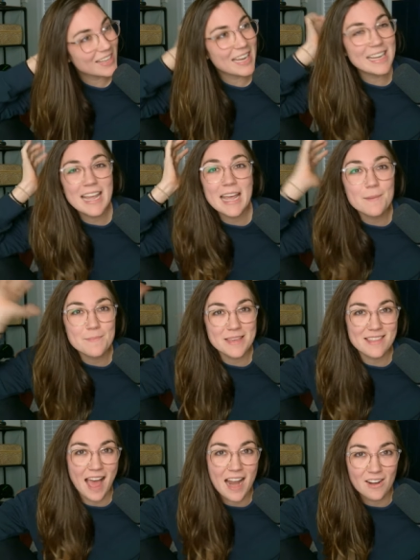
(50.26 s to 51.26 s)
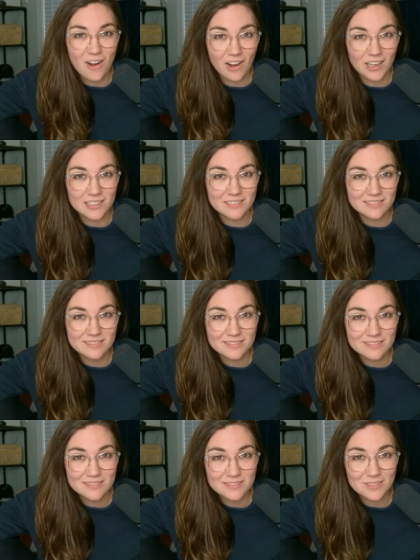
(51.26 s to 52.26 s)
It can't be that hard,
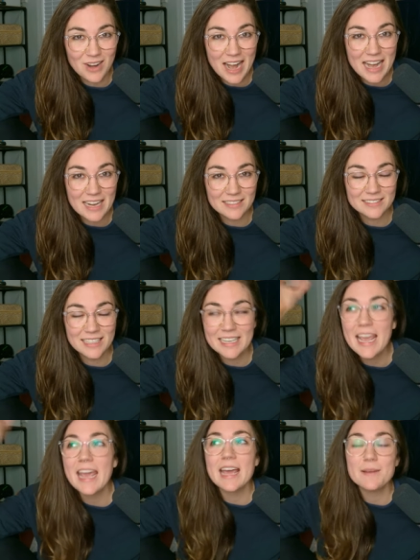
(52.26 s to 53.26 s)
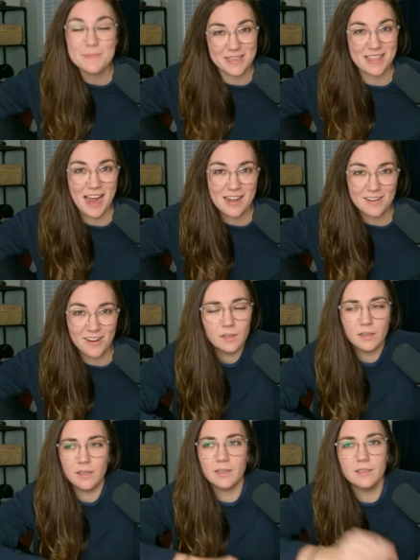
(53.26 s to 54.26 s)
right? It can't be that
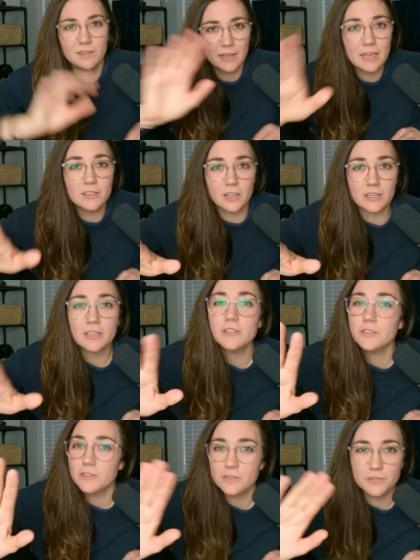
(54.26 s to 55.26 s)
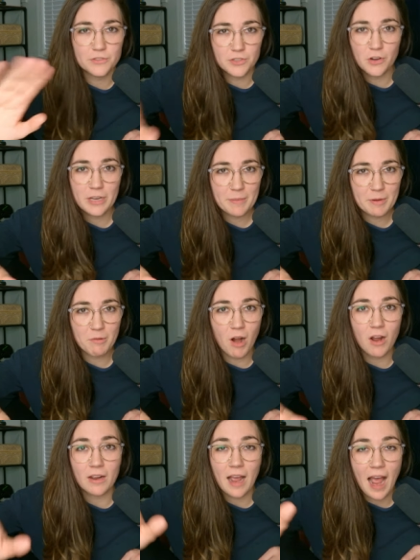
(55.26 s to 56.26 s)
hard. And look, don't get me
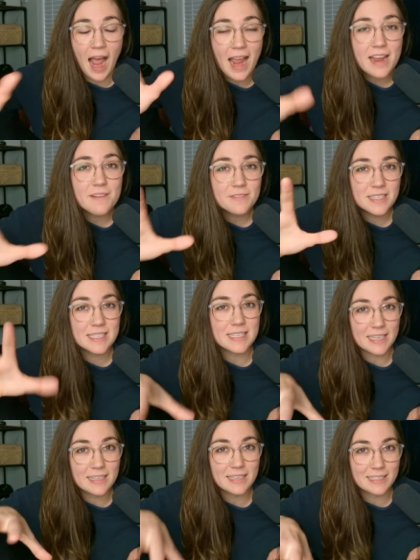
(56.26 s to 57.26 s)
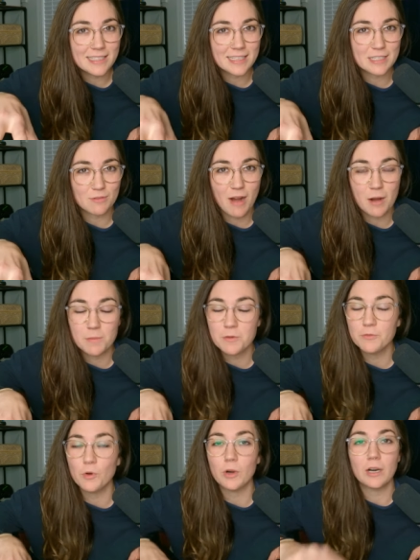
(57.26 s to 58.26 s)
wrong, I have seen these things around
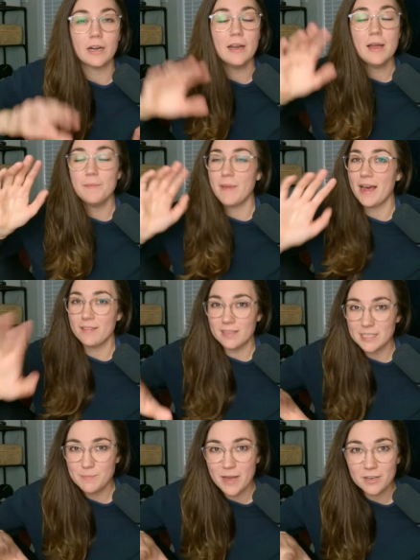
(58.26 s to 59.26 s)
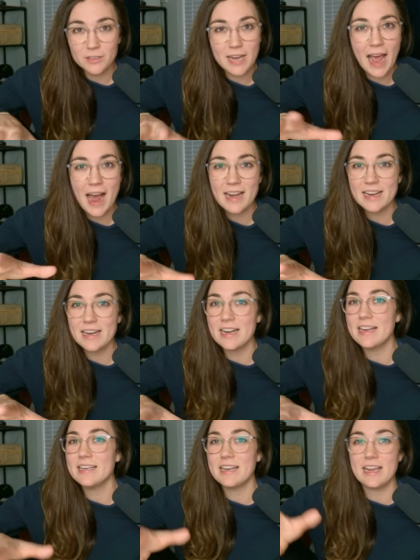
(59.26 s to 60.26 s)
before. Pathless Pedaled had it
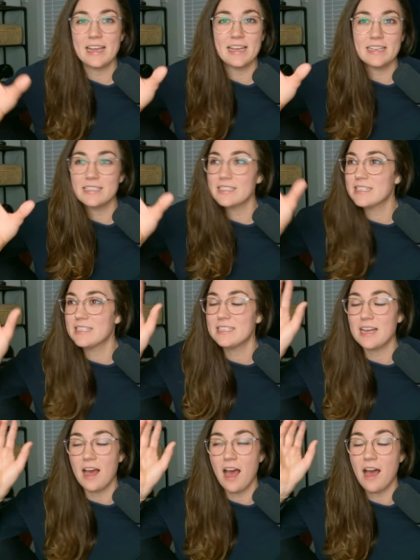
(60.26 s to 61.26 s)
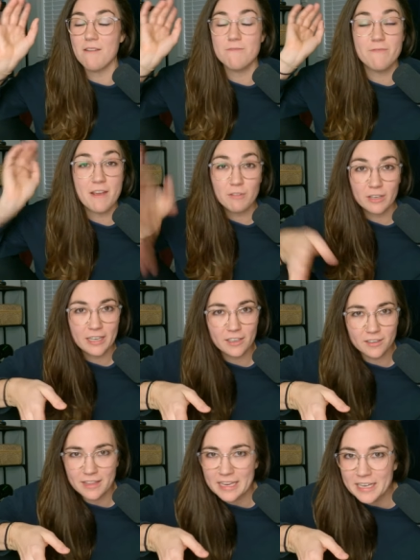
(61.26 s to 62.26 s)
in his favorite
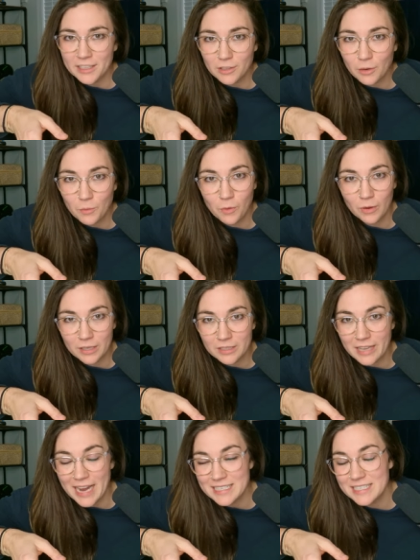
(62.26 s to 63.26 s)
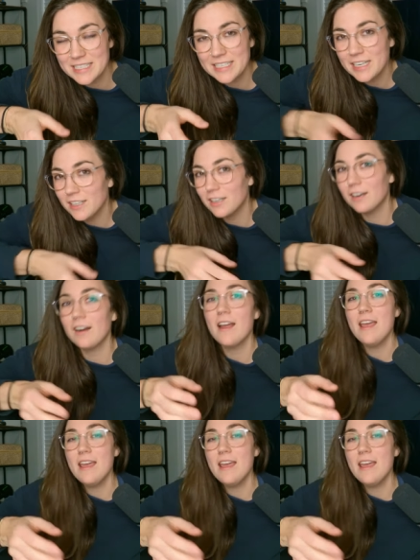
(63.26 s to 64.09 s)
gear of the year award last year.